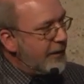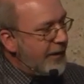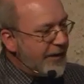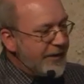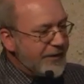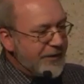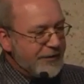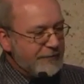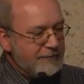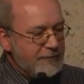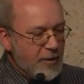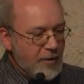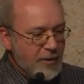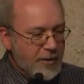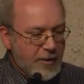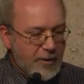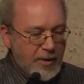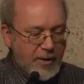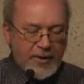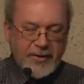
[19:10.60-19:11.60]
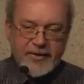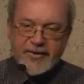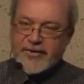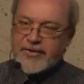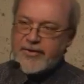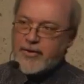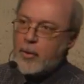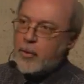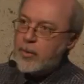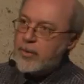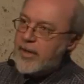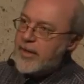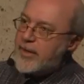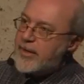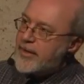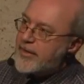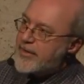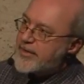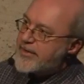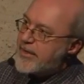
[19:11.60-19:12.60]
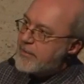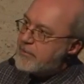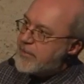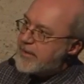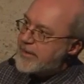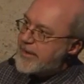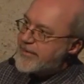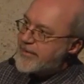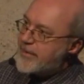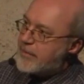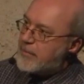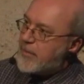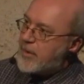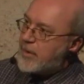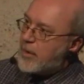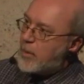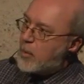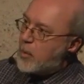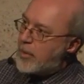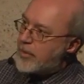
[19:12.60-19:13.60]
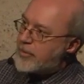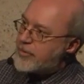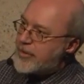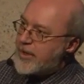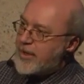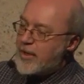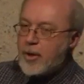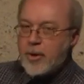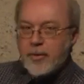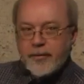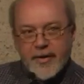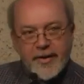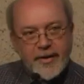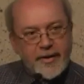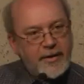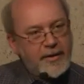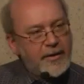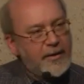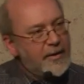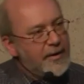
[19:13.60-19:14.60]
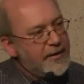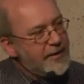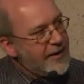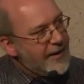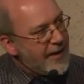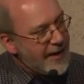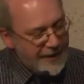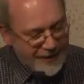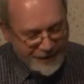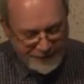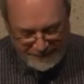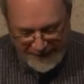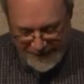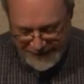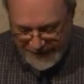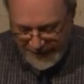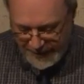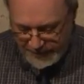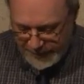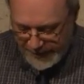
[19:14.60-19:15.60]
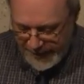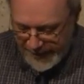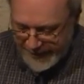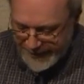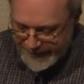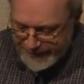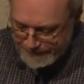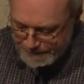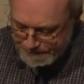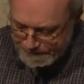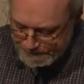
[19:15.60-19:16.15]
this strong solar symbolism watching over the king's resting place.